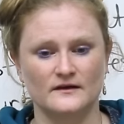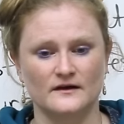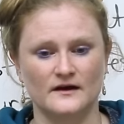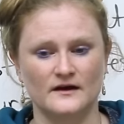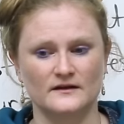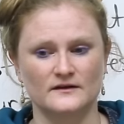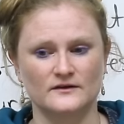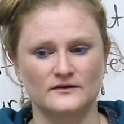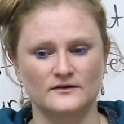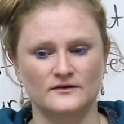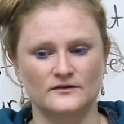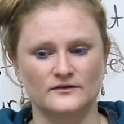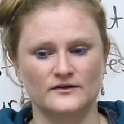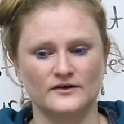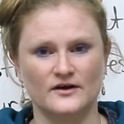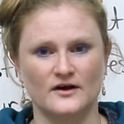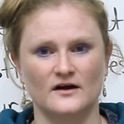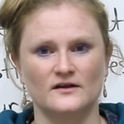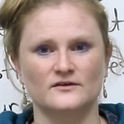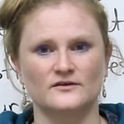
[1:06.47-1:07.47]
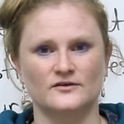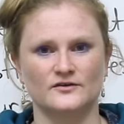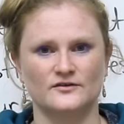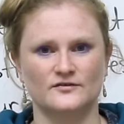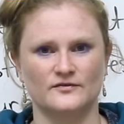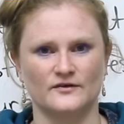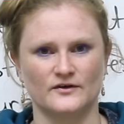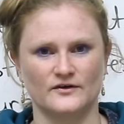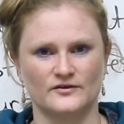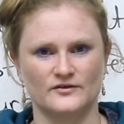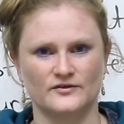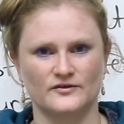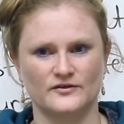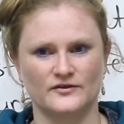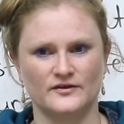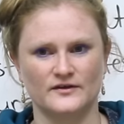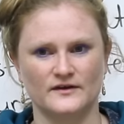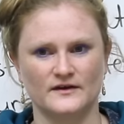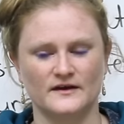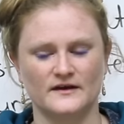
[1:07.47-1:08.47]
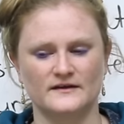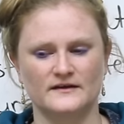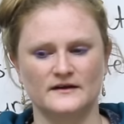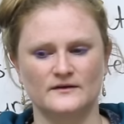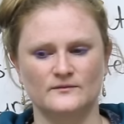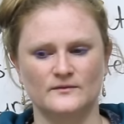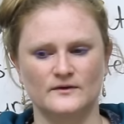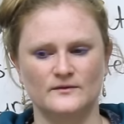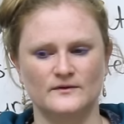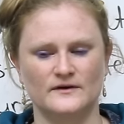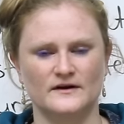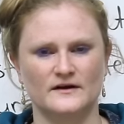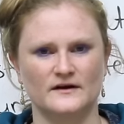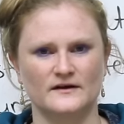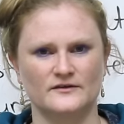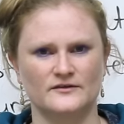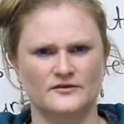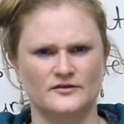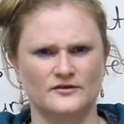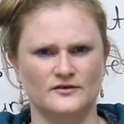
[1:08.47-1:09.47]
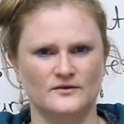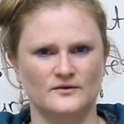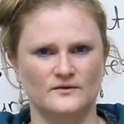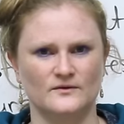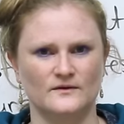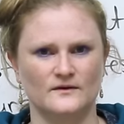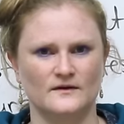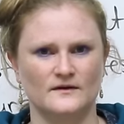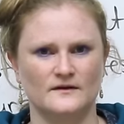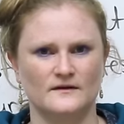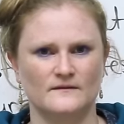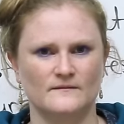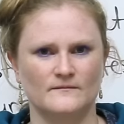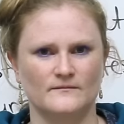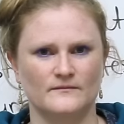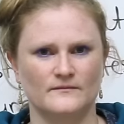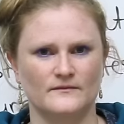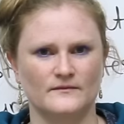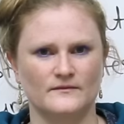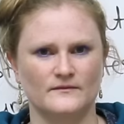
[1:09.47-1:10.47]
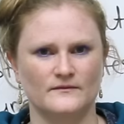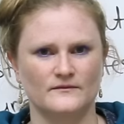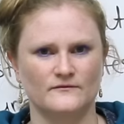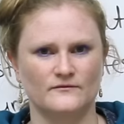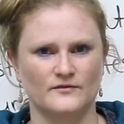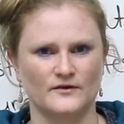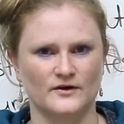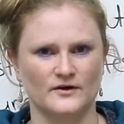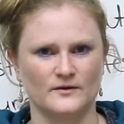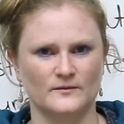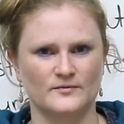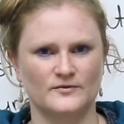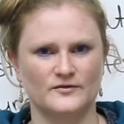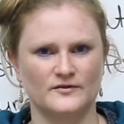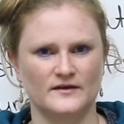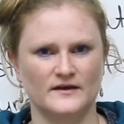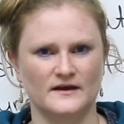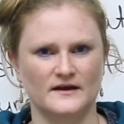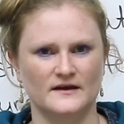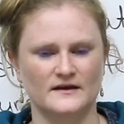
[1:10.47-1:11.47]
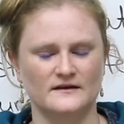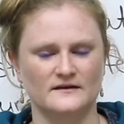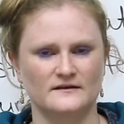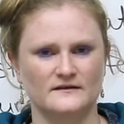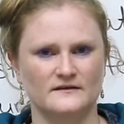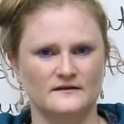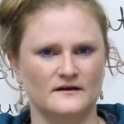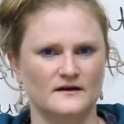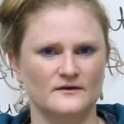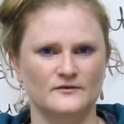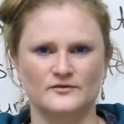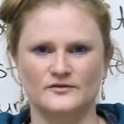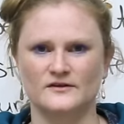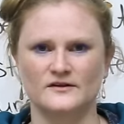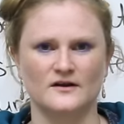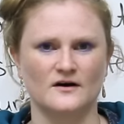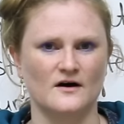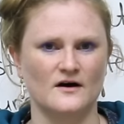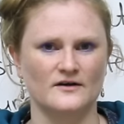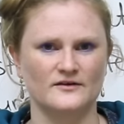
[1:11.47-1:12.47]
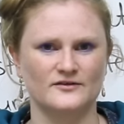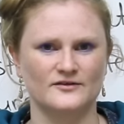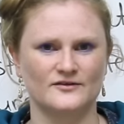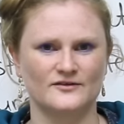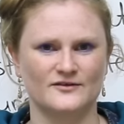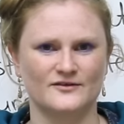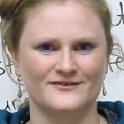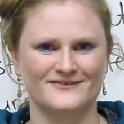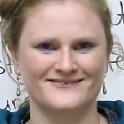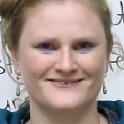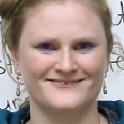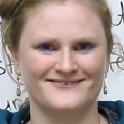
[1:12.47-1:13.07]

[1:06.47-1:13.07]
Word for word: I learned the colors first, and then we went on to verbs, and I was lost.